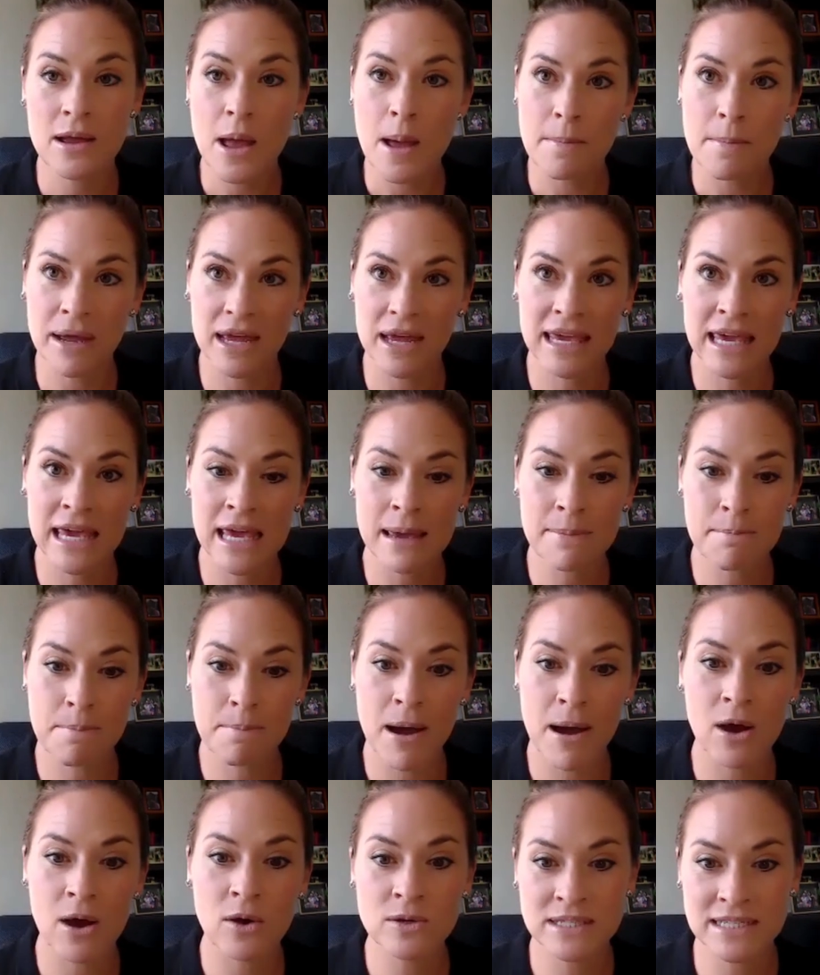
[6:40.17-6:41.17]
but keep
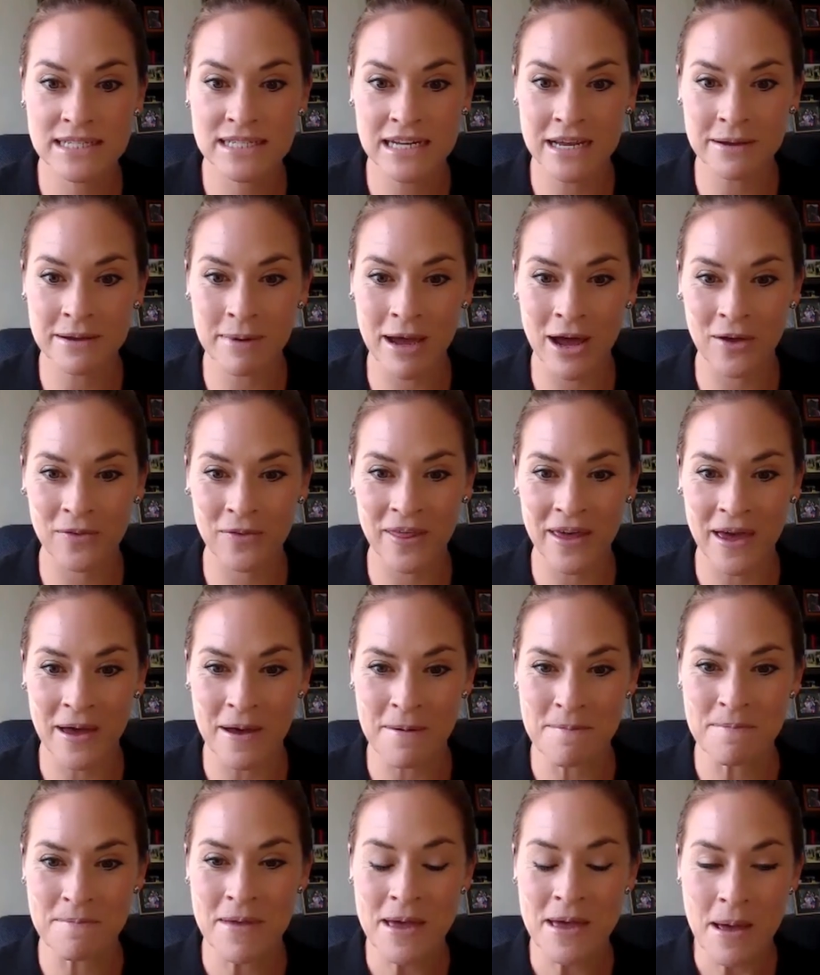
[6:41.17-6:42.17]
posting about
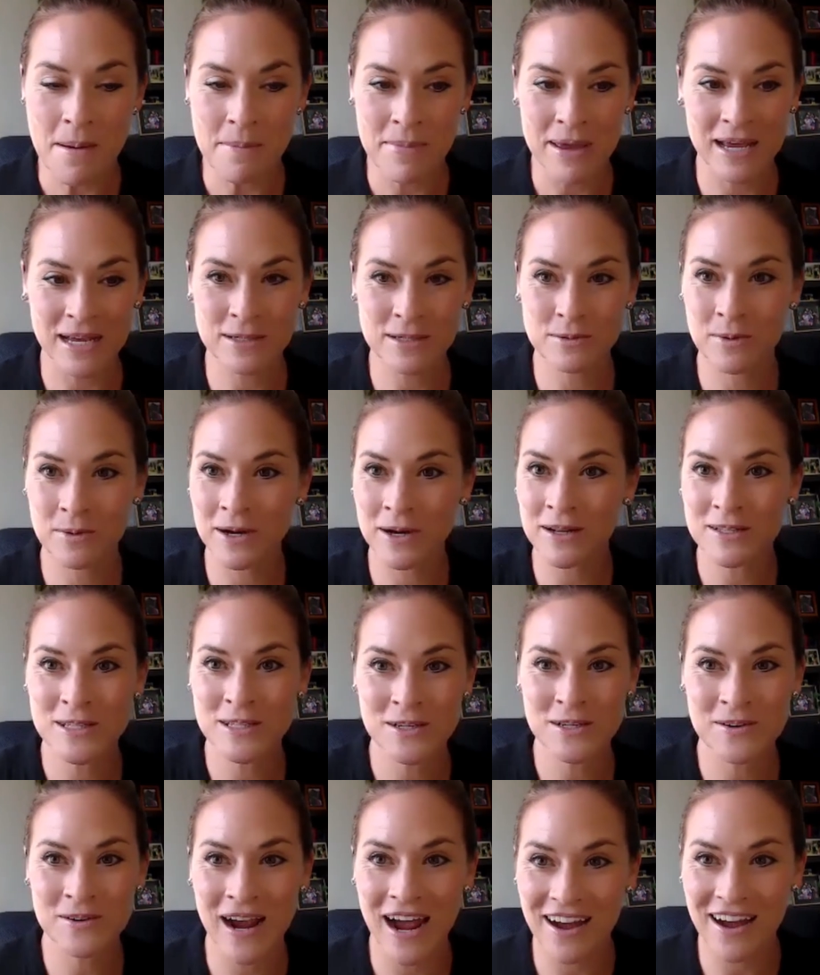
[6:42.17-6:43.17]
them, because what I'll
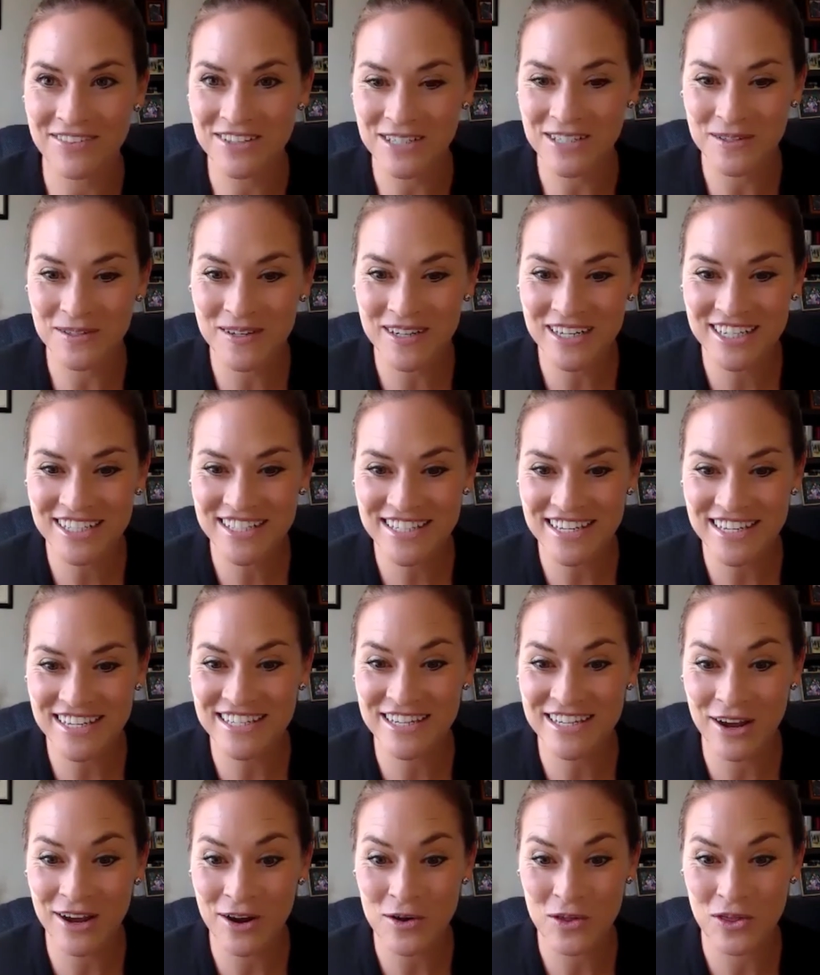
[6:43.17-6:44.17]
do afterwards is
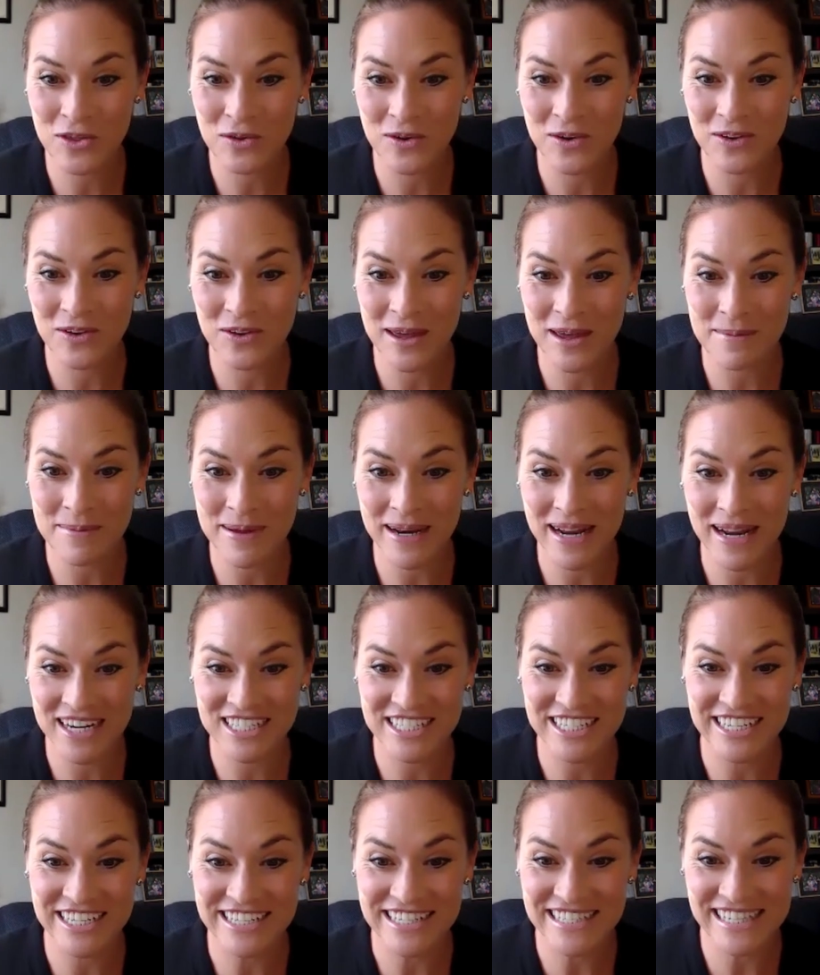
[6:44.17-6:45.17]
go through them and
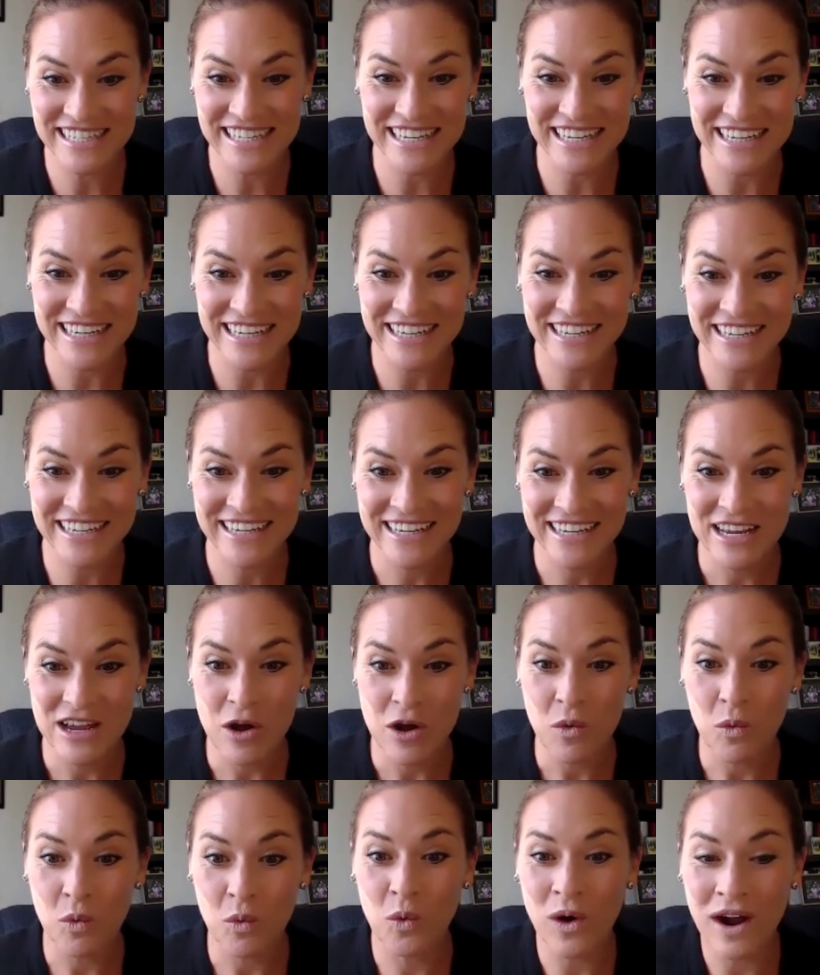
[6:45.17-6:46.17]
actually see
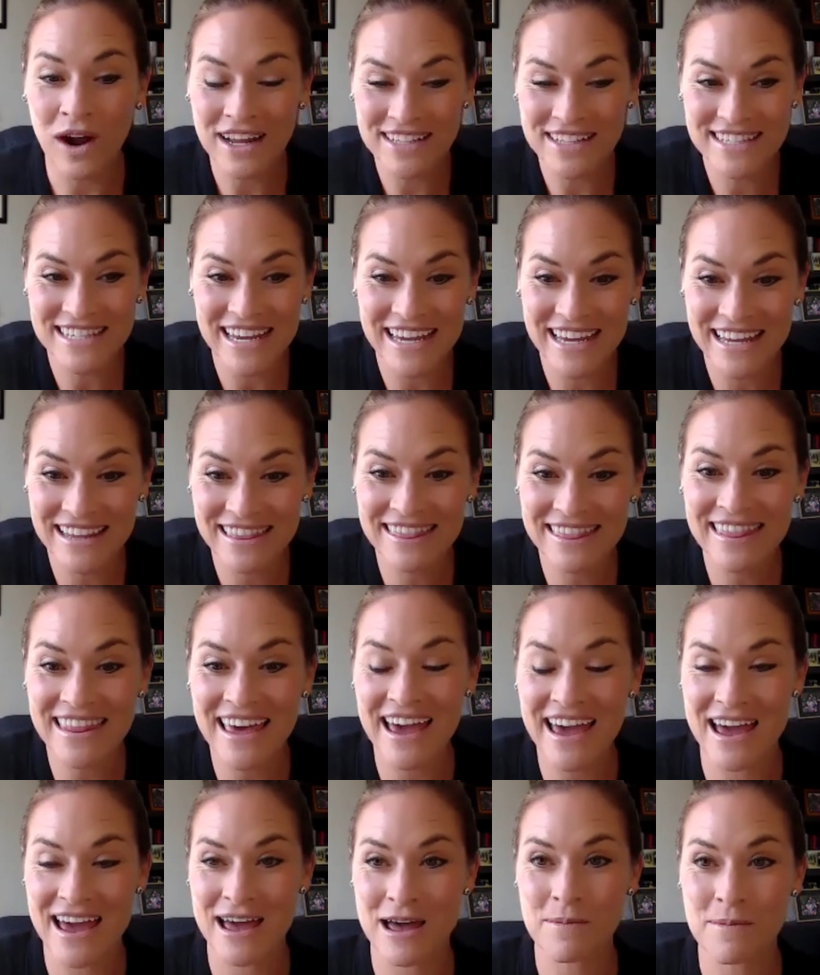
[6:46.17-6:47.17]
what's in
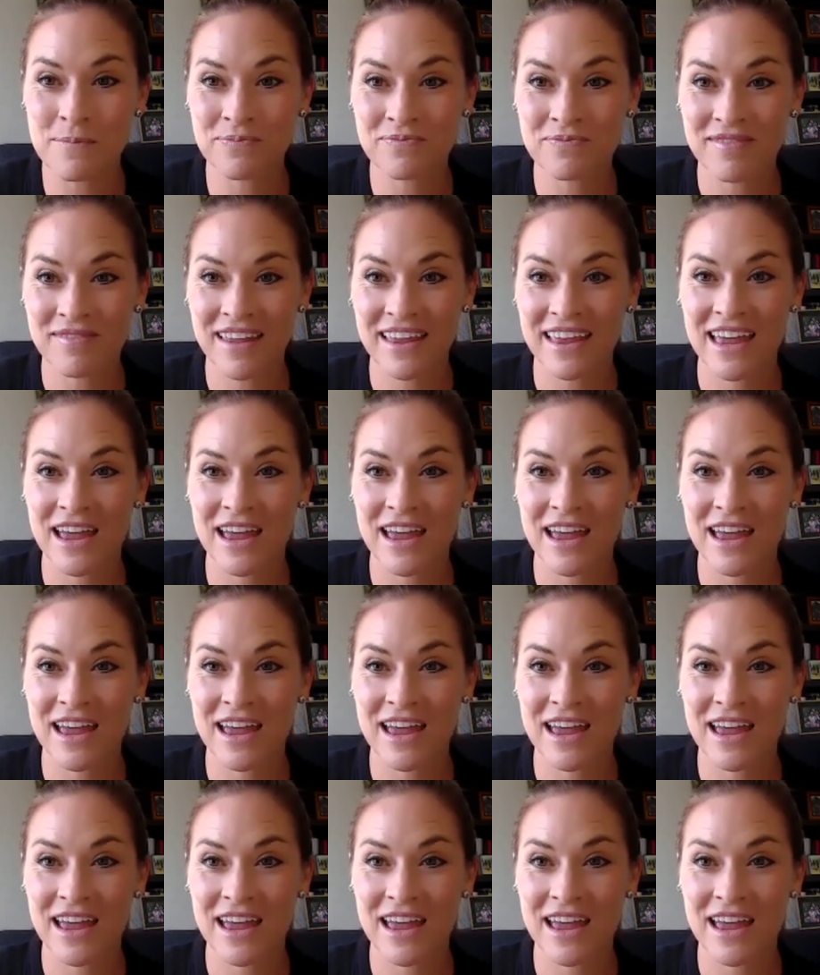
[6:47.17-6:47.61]
them.